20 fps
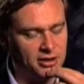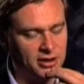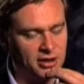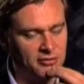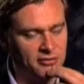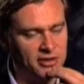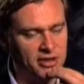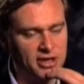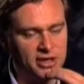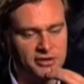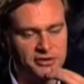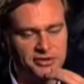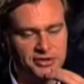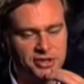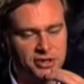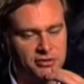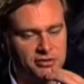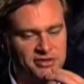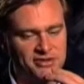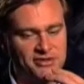Everything else
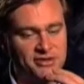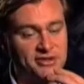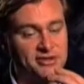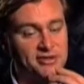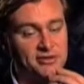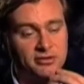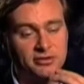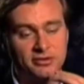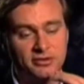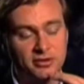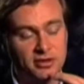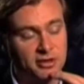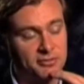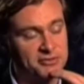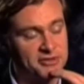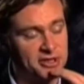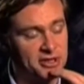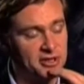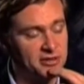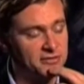Joe insisted on doing
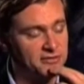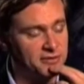himself,